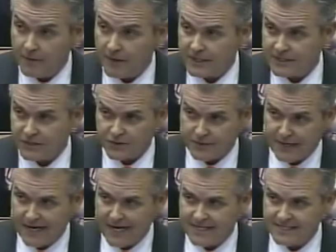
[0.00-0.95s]
Because it was
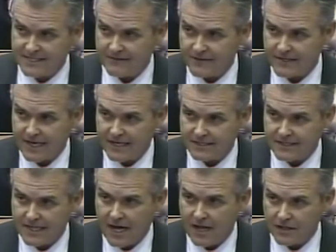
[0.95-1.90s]
about
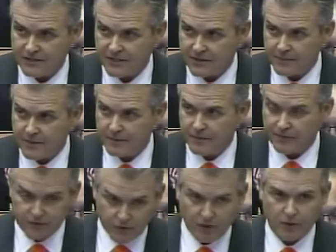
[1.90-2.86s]
$87,000 that the people of
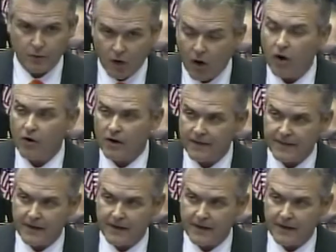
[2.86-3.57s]
New York were owed on